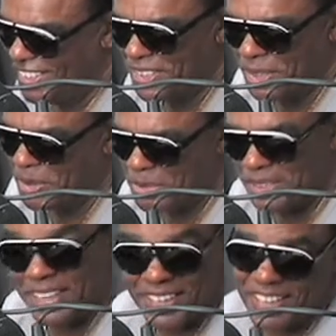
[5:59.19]
he's gonna be
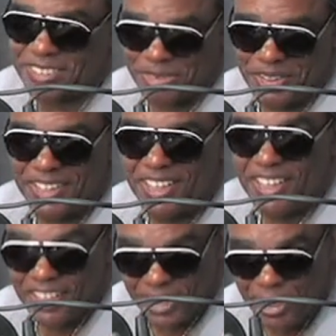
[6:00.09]
the next one.
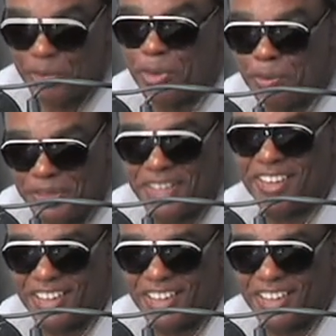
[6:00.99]
He will be the